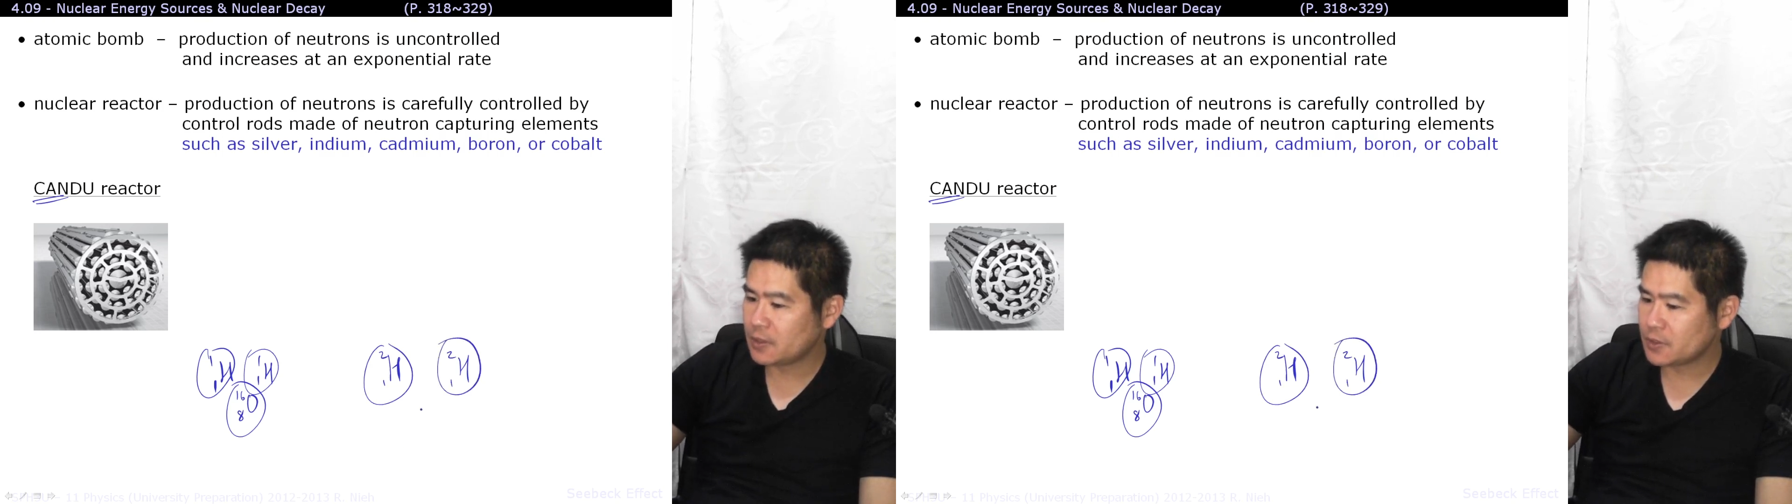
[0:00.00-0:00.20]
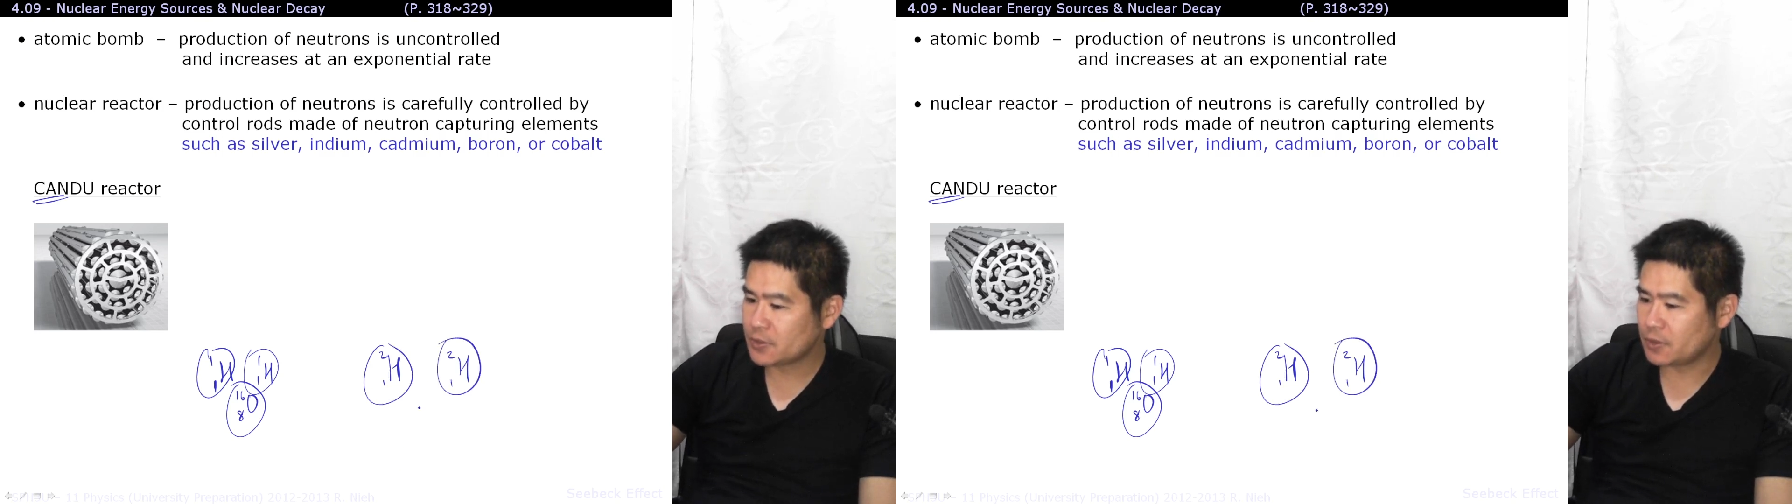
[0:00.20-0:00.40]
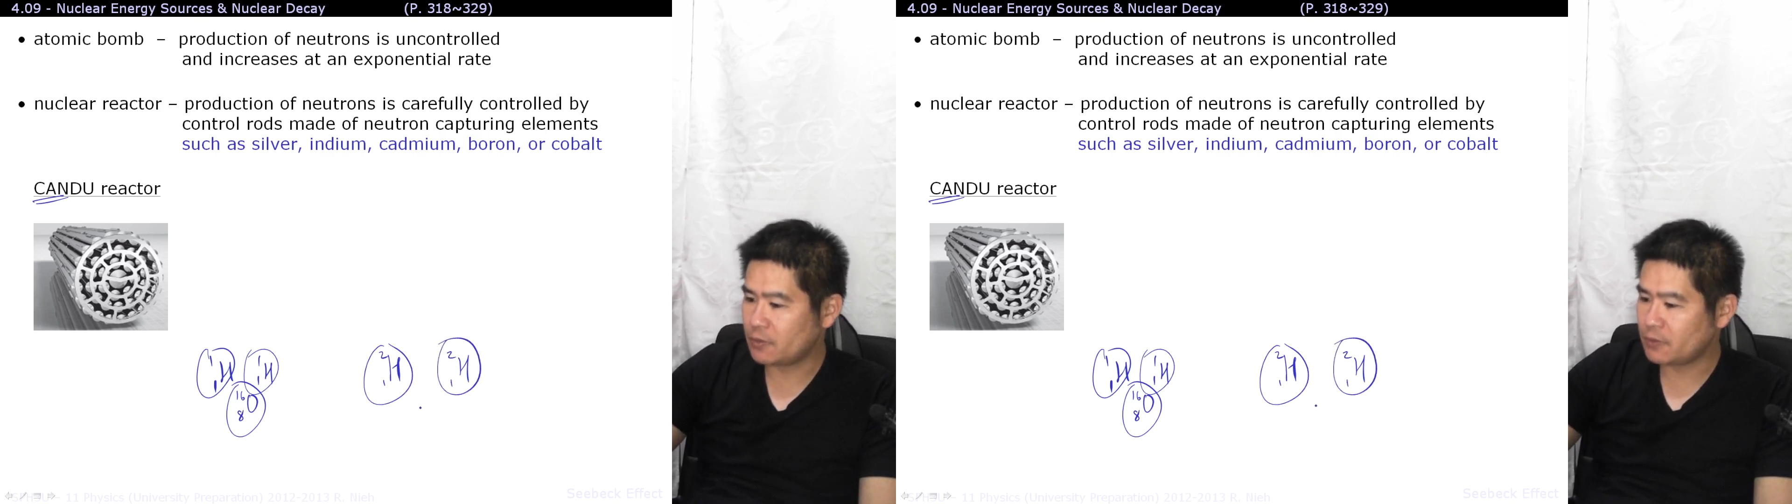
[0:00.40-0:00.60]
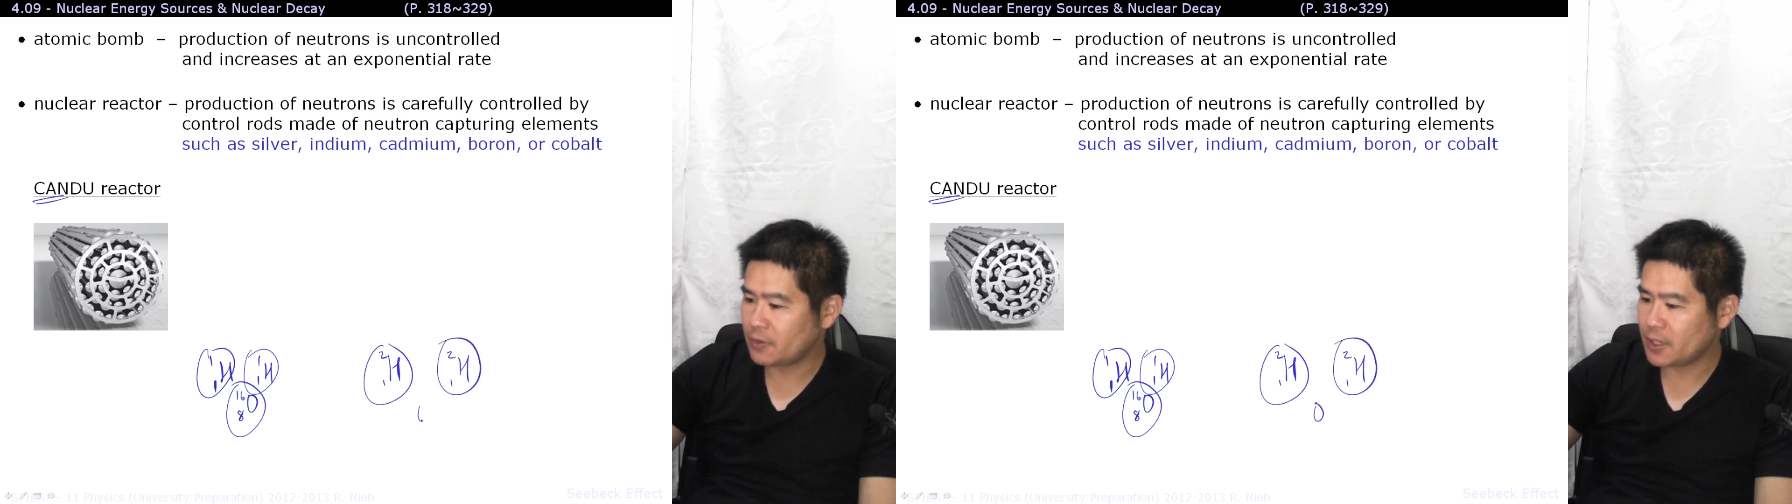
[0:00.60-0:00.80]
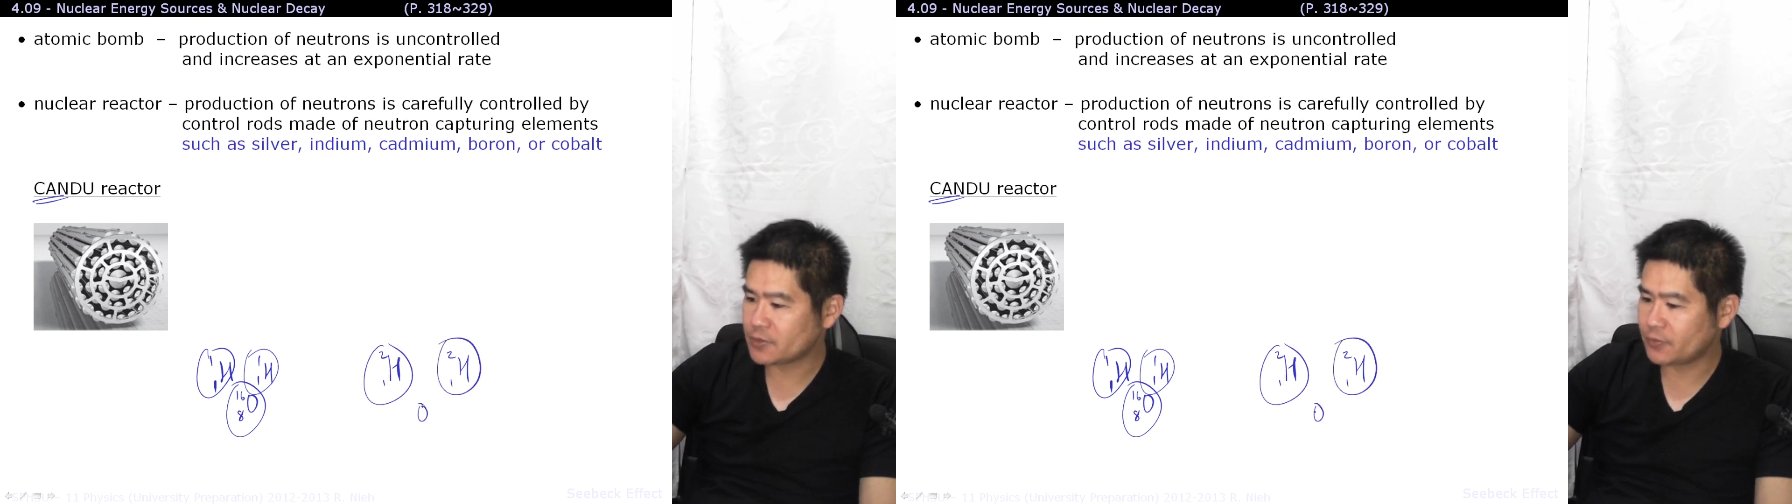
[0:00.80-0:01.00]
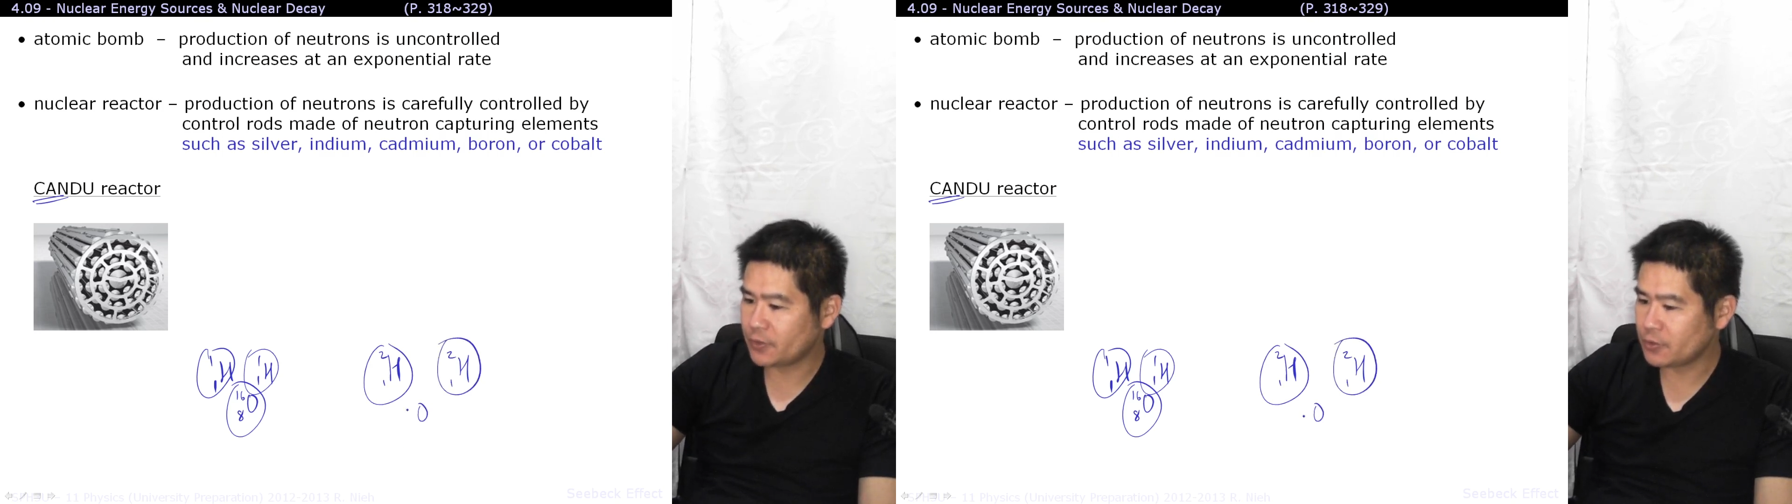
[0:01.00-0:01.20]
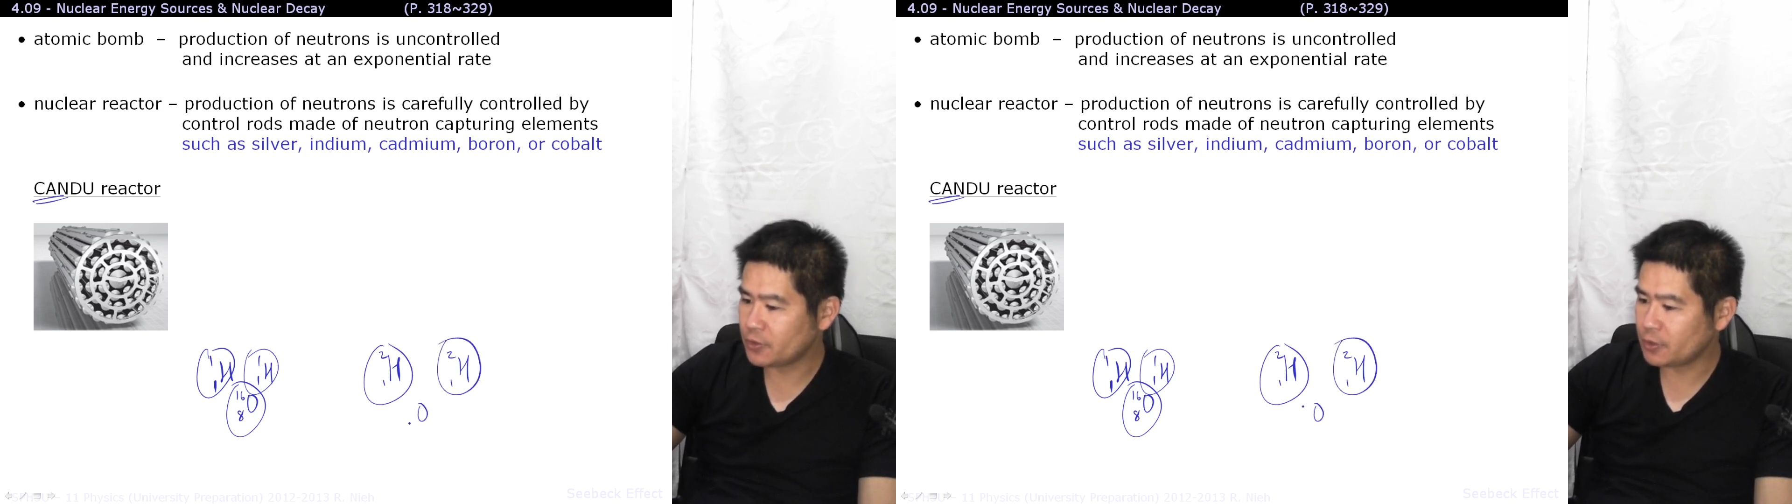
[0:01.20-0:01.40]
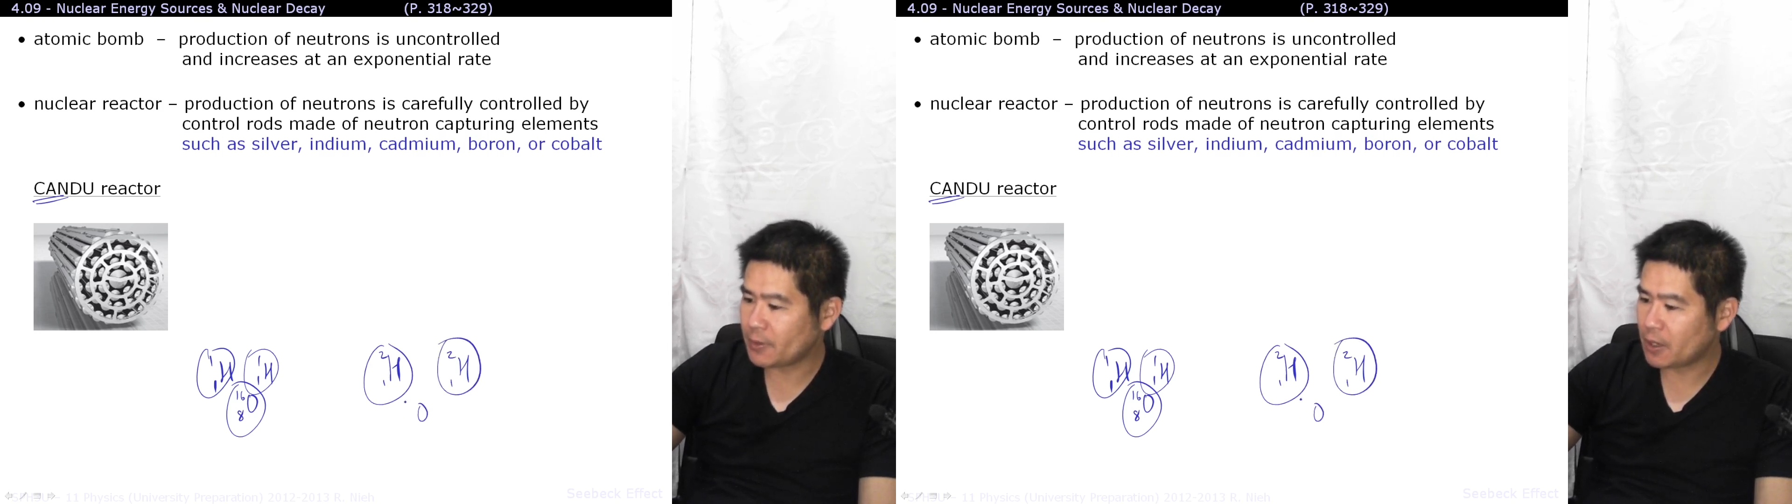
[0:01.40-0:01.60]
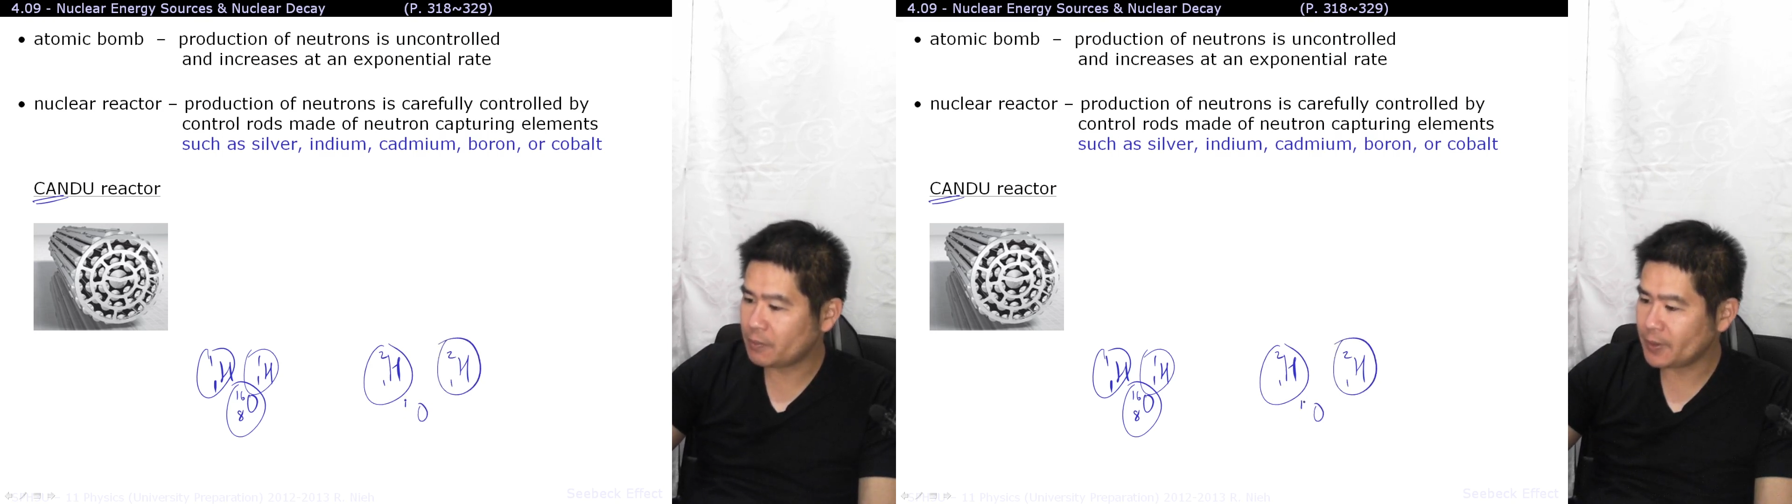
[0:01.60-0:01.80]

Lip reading: So as for our nuclear power